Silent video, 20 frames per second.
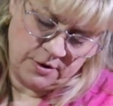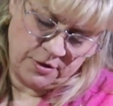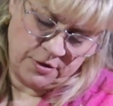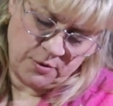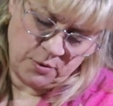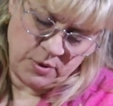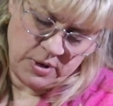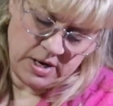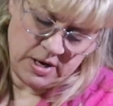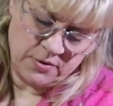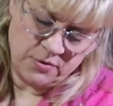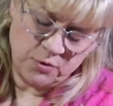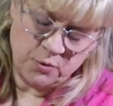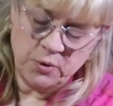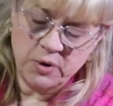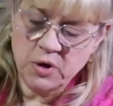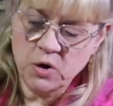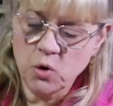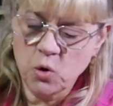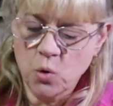3
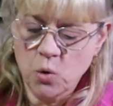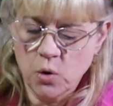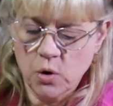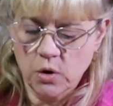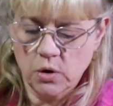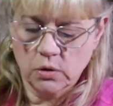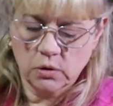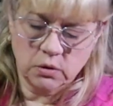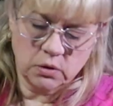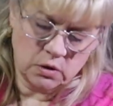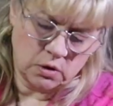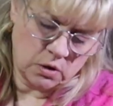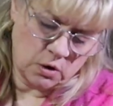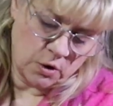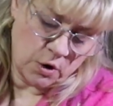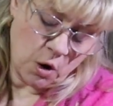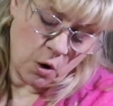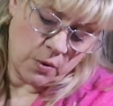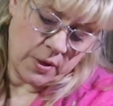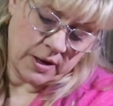3/4, or
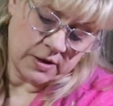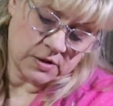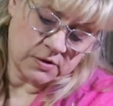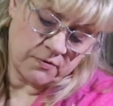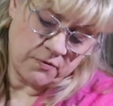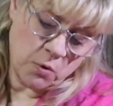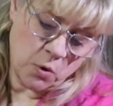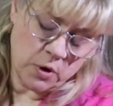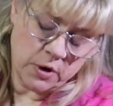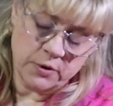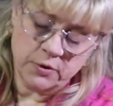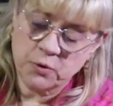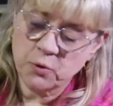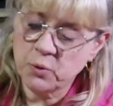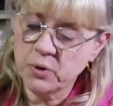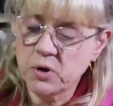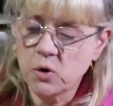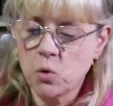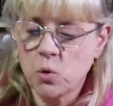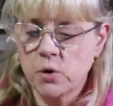no, that's 4
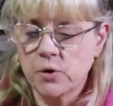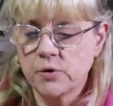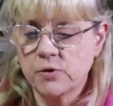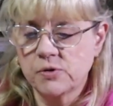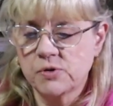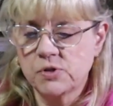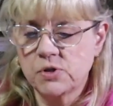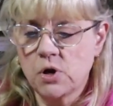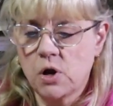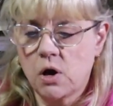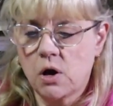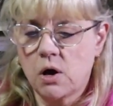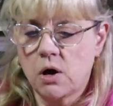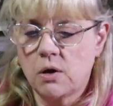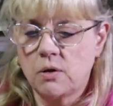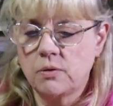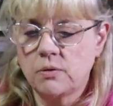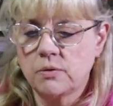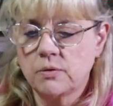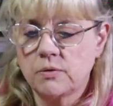3/4
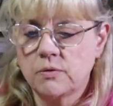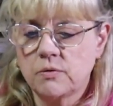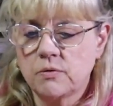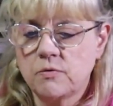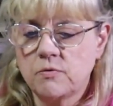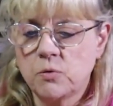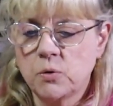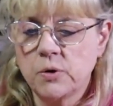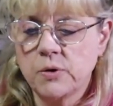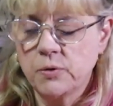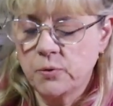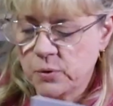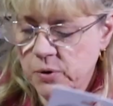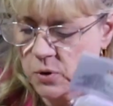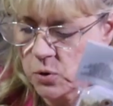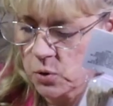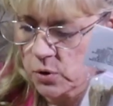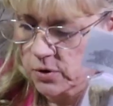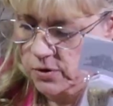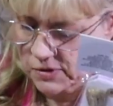tall. 4
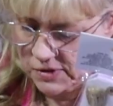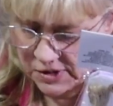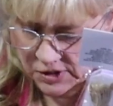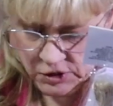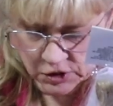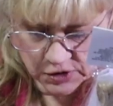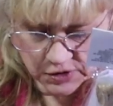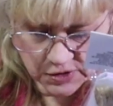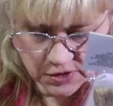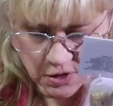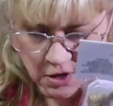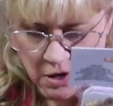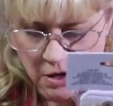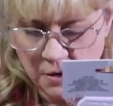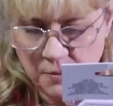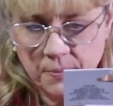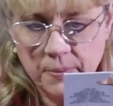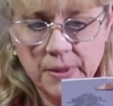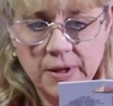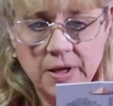3/4 inches tall.